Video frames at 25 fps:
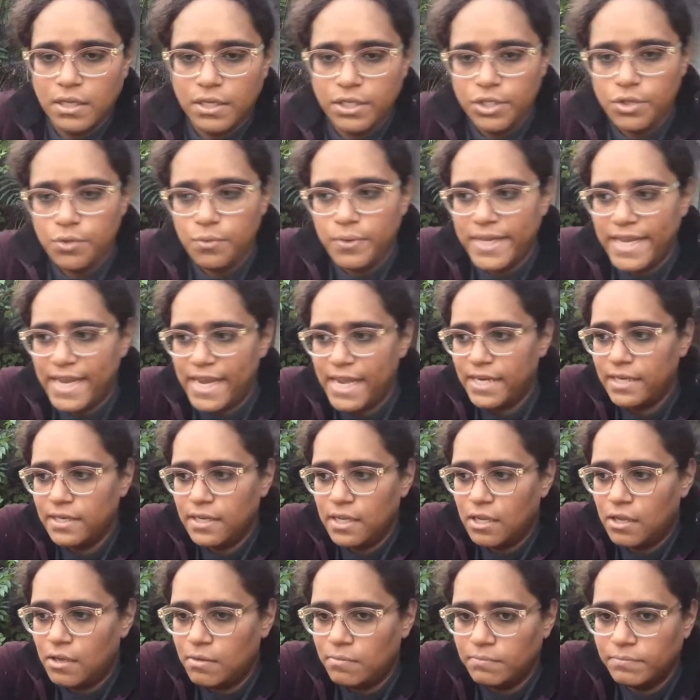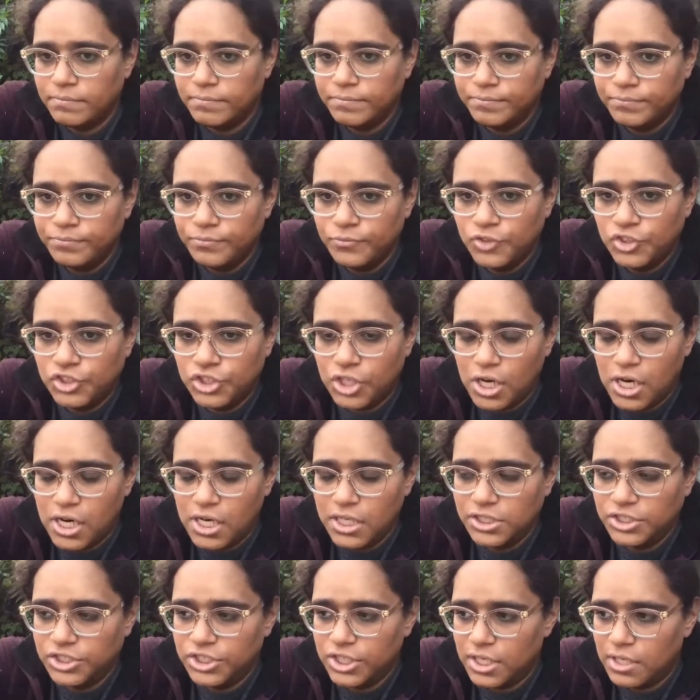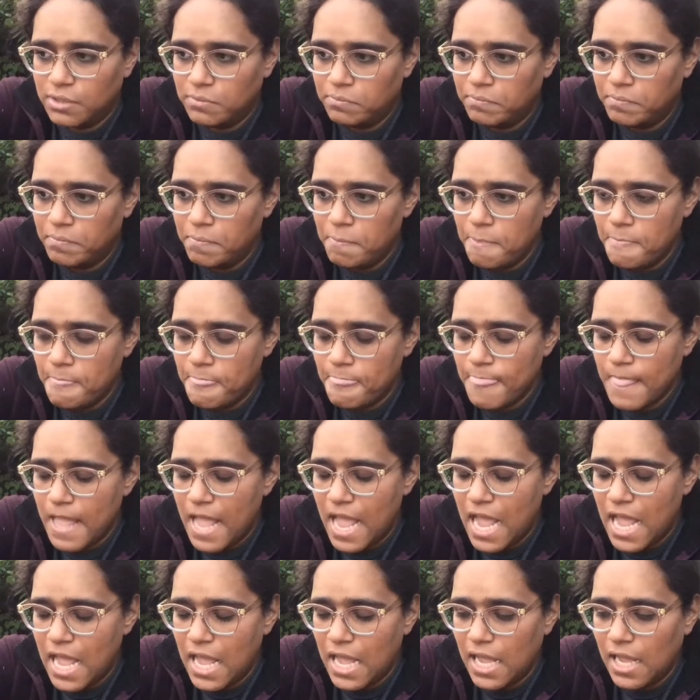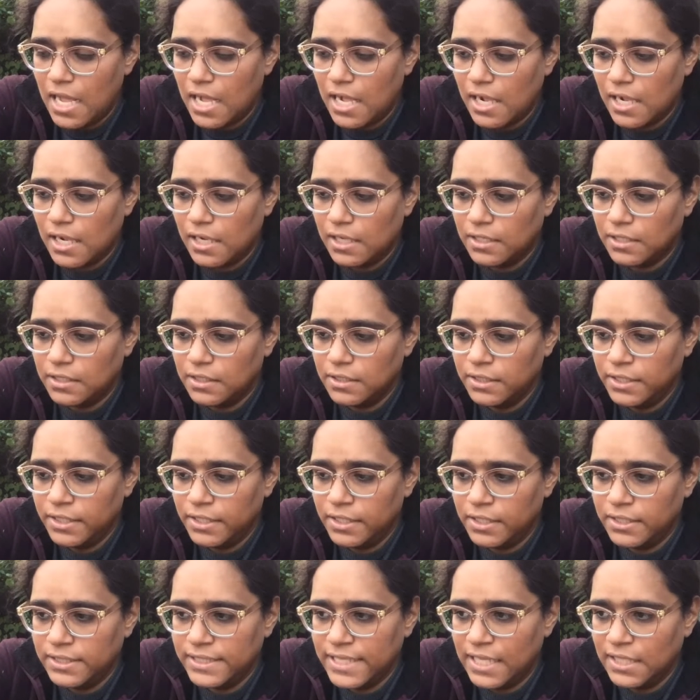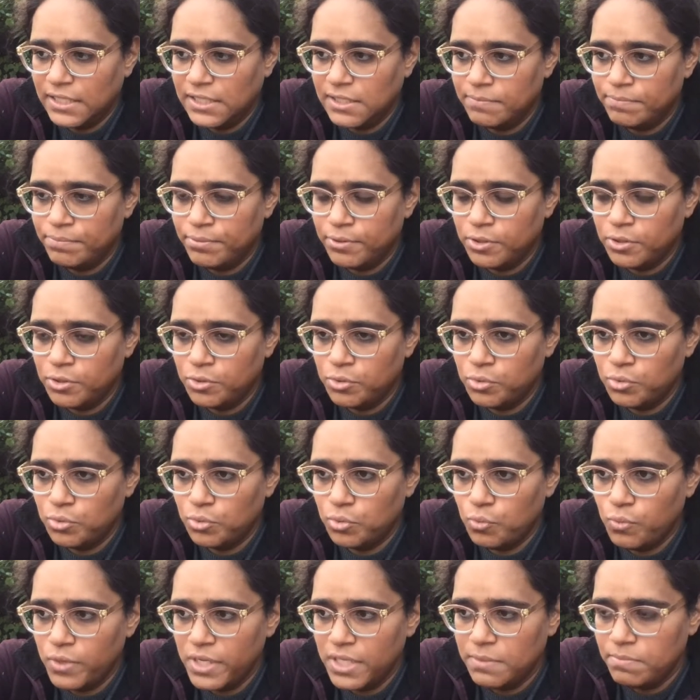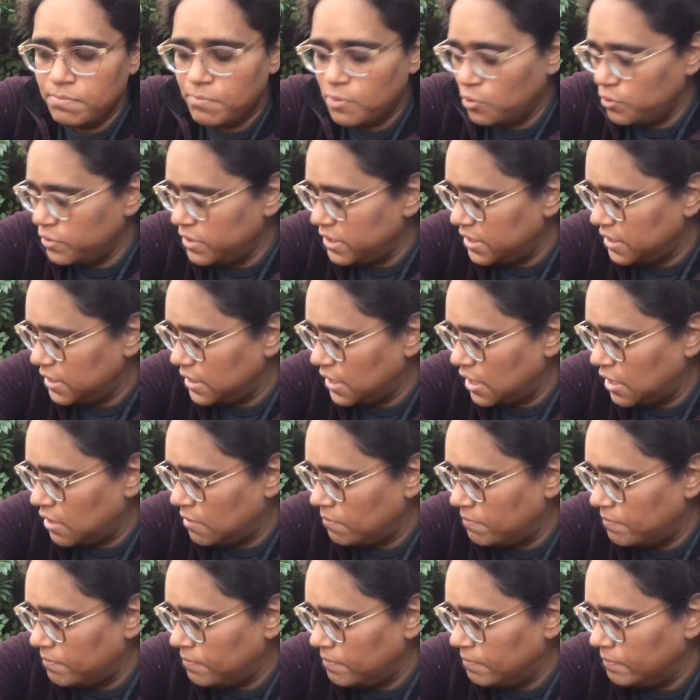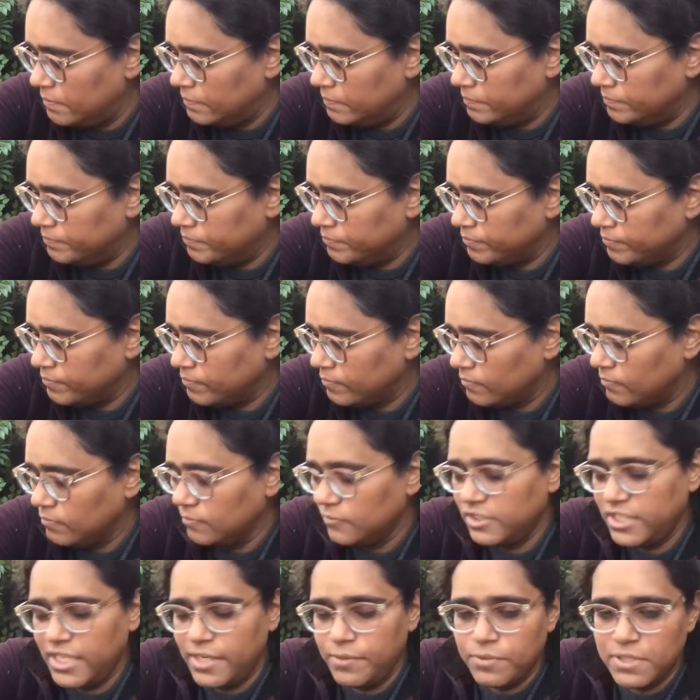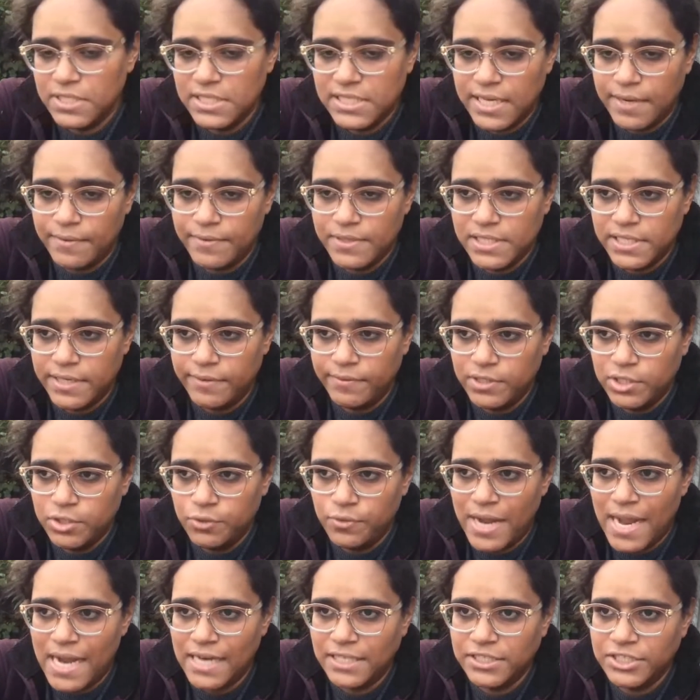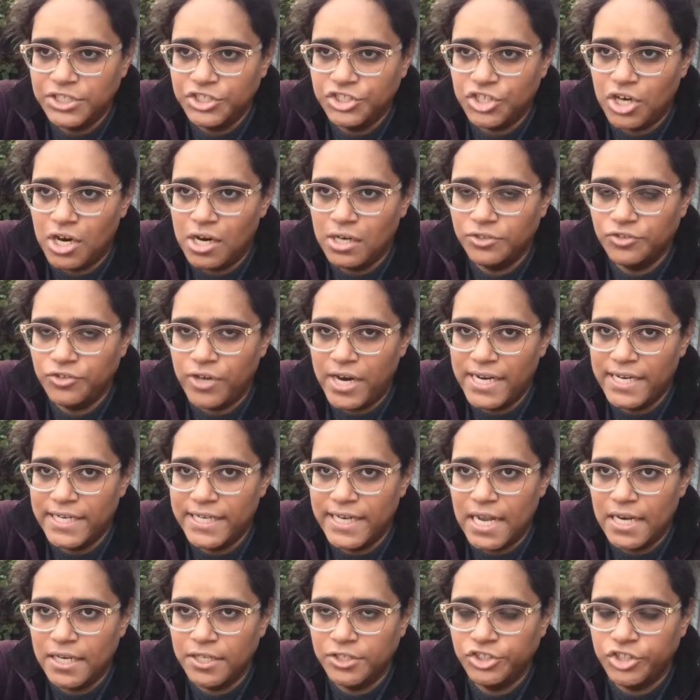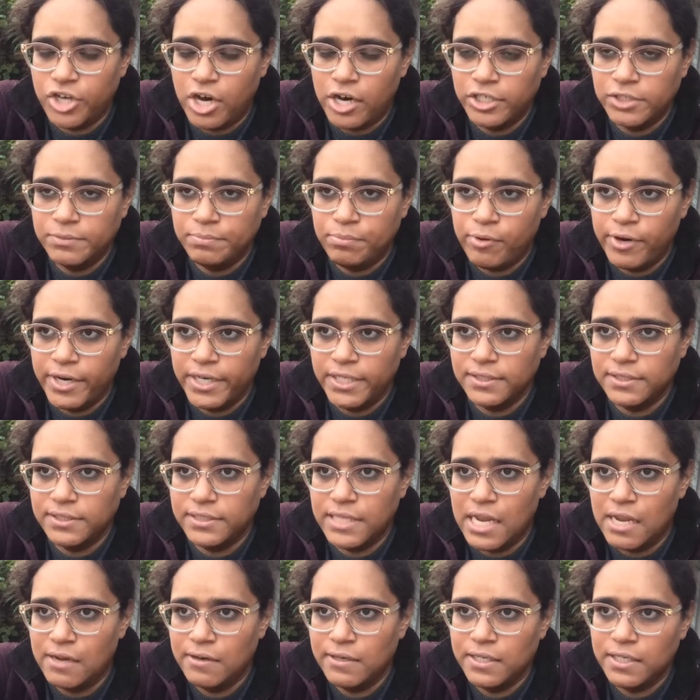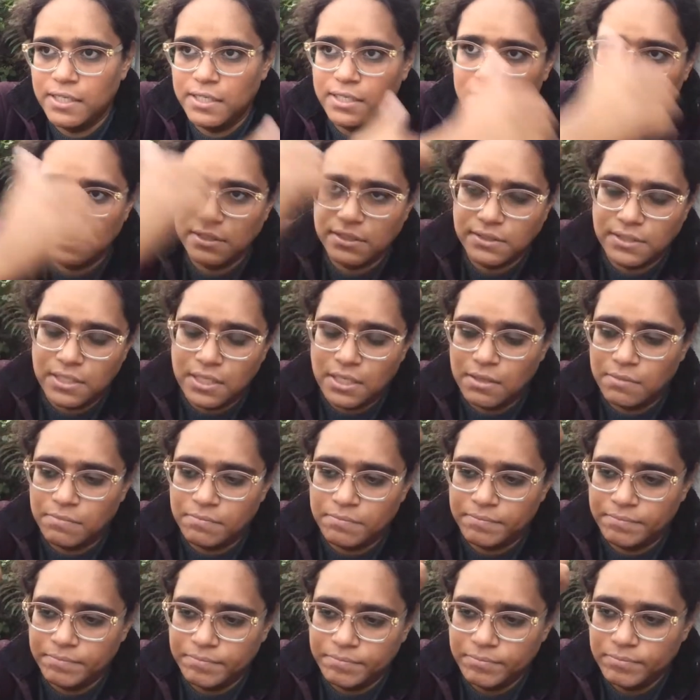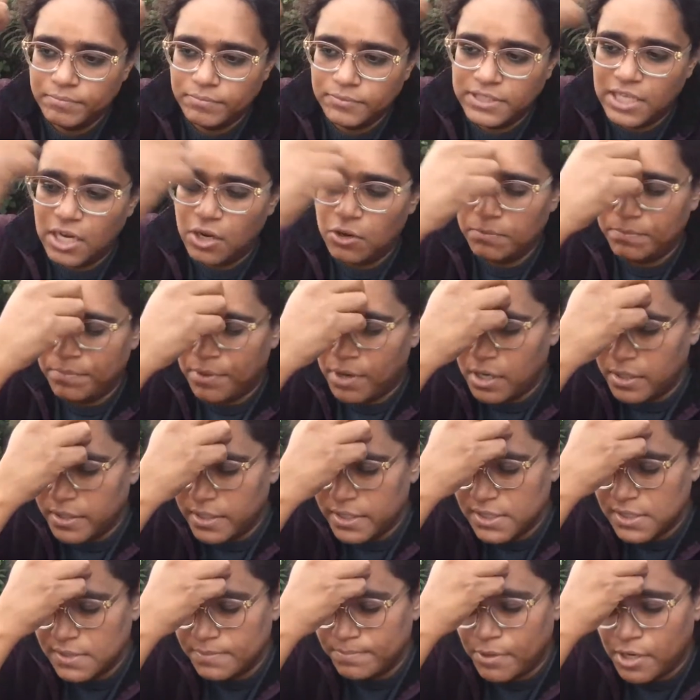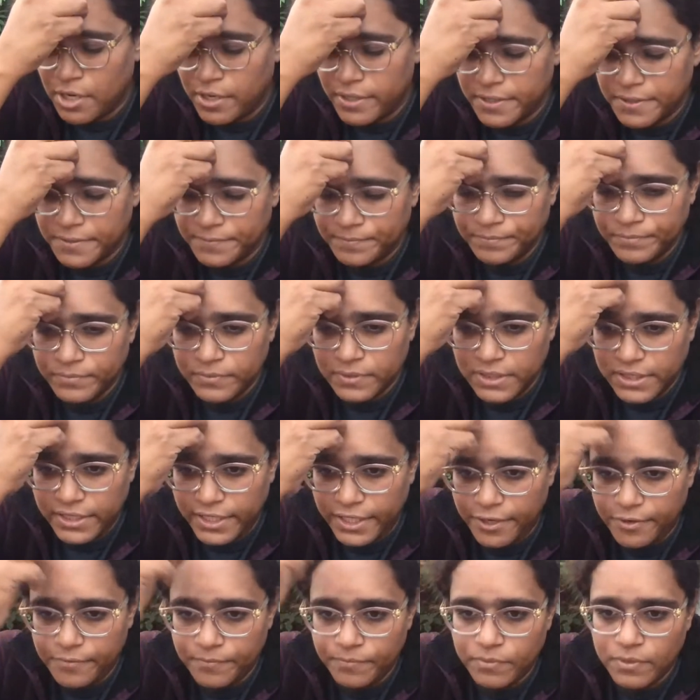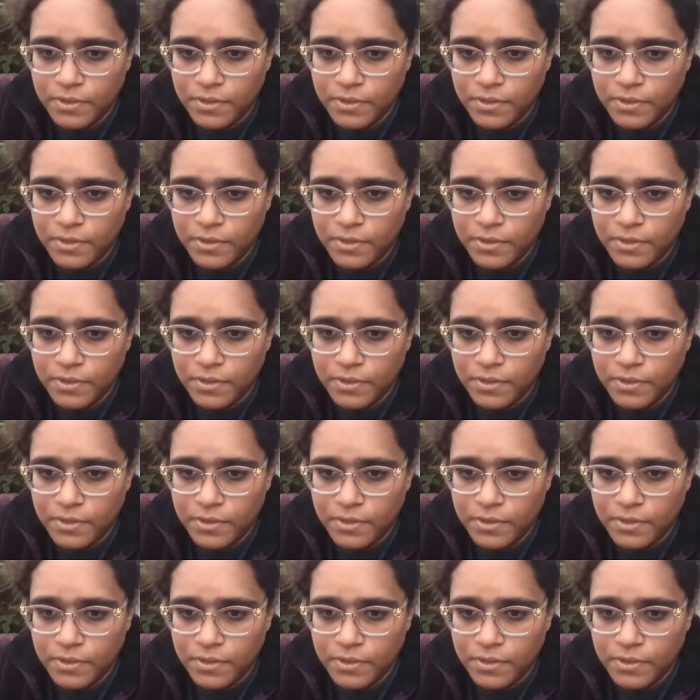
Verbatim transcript: You can um, charge um, the Delta Pro with most um, J1772. I actually tried it at a charge point down at a um, town park in Sparta here.